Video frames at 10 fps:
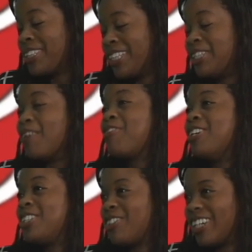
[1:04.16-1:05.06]
seeing the
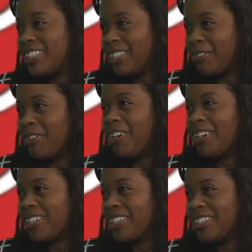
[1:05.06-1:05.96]
first Jurassic
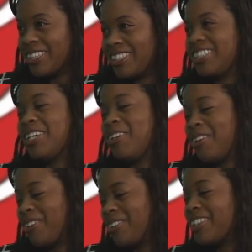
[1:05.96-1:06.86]
Park, and
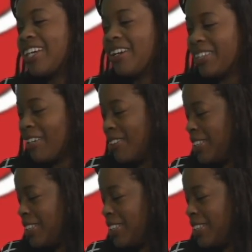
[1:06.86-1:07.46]
so I'll definitely